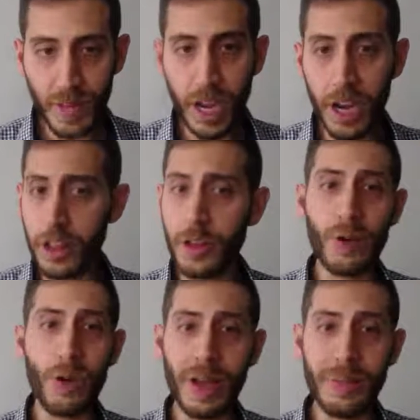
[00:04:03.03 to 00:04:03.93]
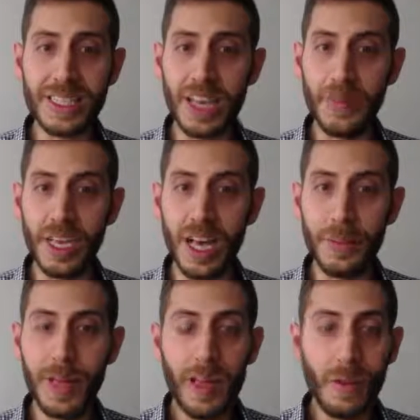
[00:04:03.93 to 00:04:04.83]
Another program that's coming up
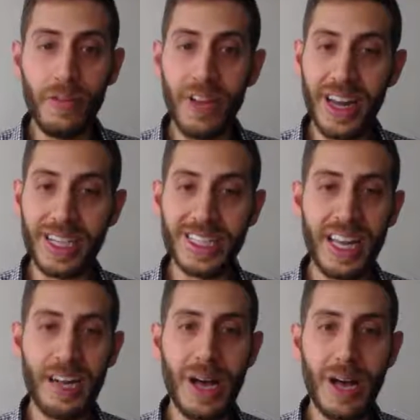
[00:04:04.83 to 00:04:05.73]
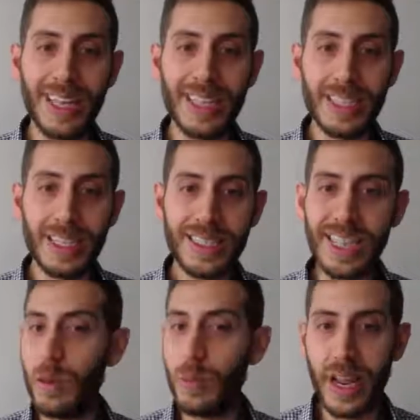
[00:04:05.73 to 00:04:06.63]
we're very excited about is
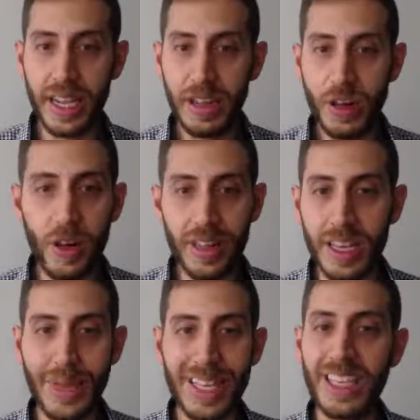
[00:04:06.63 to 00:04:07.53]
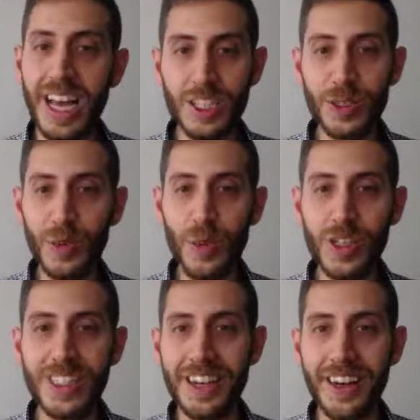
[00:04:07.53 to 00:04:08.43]
celebrating all the amazing
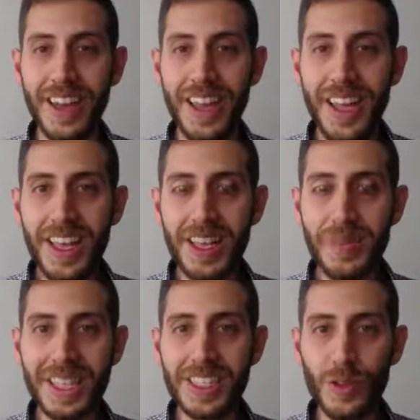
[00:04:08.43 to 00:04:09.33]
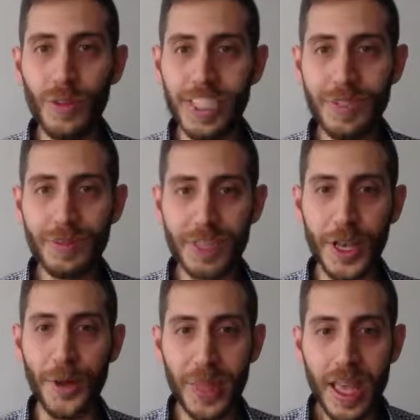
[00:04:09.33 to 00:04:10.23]
entrepreneurs that are coming into the region.
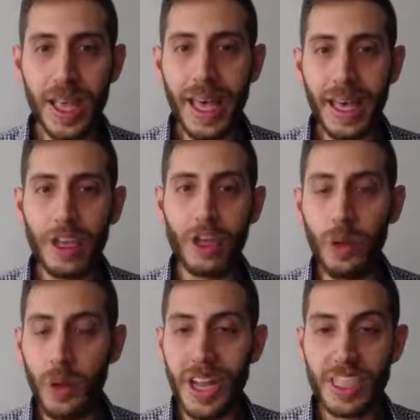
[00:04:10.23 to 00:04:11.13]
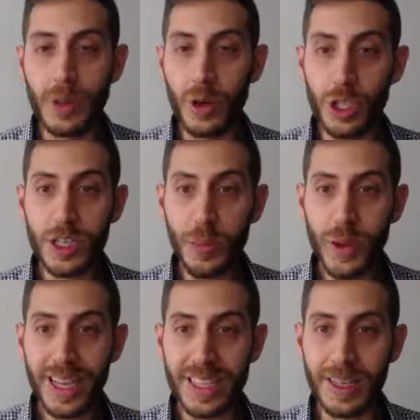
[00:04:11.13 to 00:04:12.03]
So Global Entrepreneurship
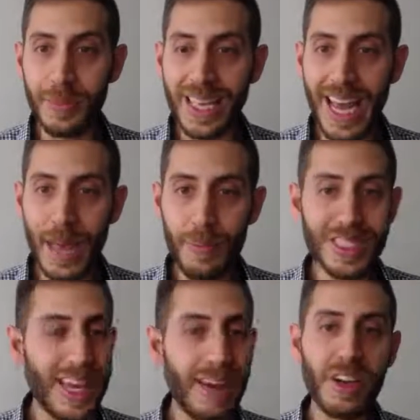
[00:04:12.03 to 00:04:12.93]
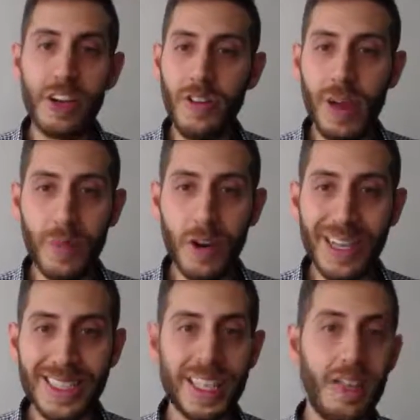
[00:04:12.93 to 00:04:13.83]
Week is something that happens every November.
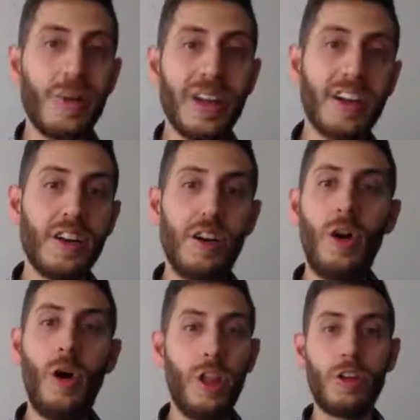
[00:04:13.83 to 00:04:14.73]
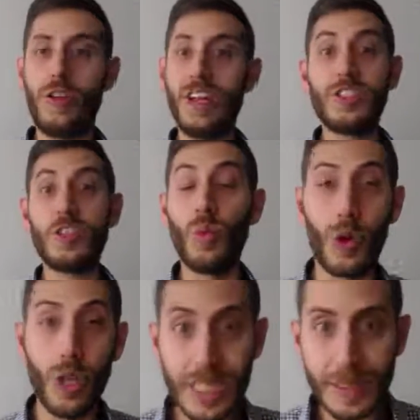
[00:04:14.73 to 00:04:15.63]
It's celebrated all across the
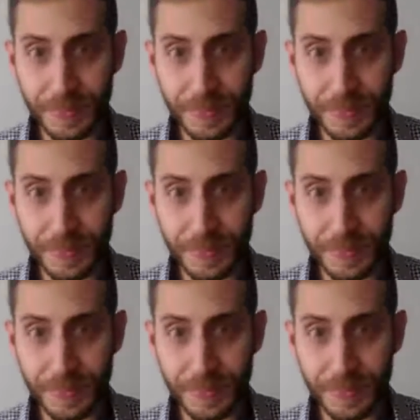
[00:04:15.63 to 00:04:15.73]
world.